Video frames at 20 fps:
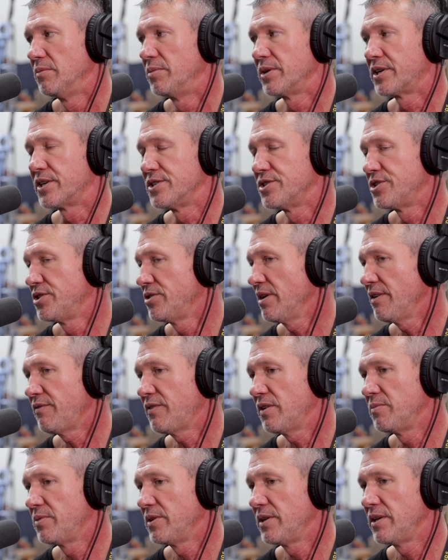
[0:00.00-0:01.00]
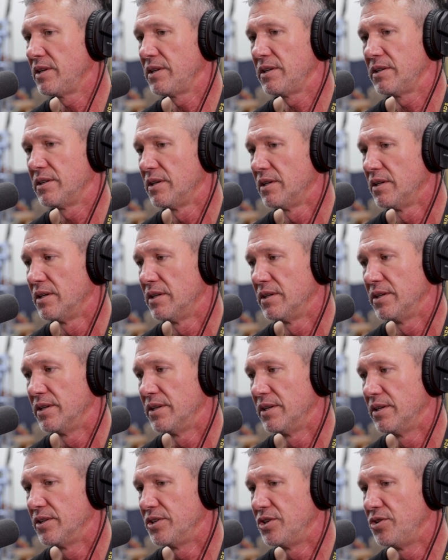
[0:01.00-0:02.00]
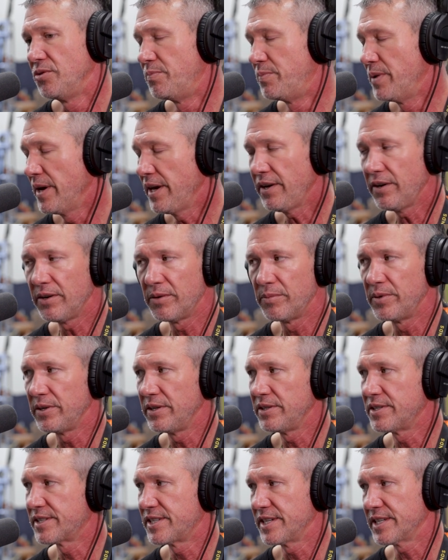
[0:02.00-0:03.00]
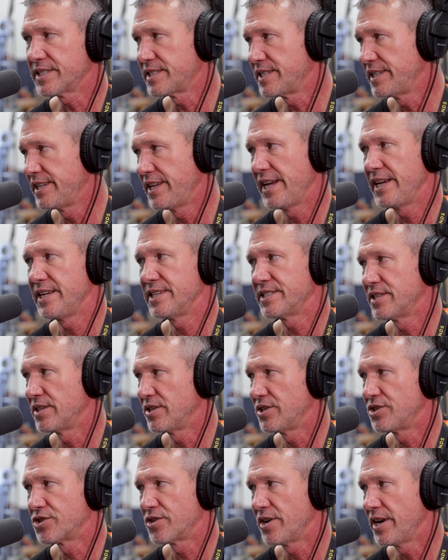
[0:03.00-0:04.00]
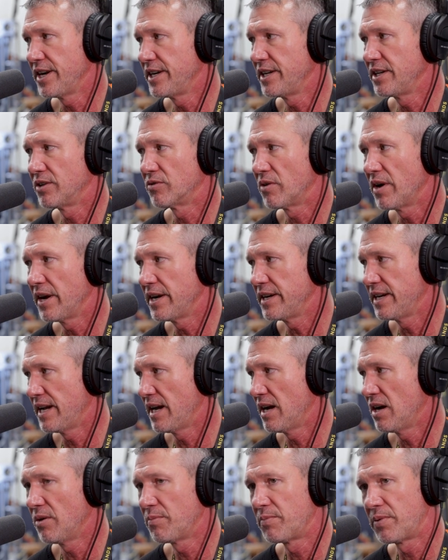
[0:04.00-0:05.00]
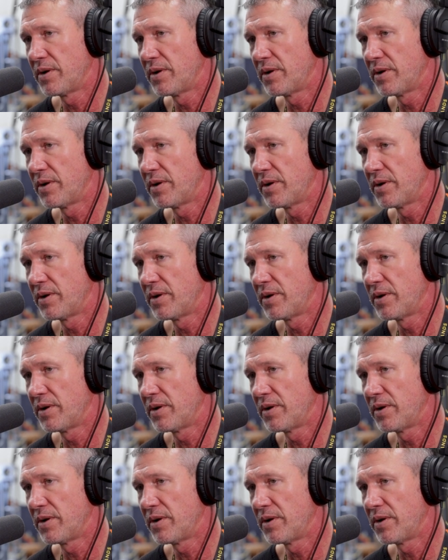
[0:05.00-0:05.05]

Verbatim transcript: Because you have to be, you better be sixty days into training right now,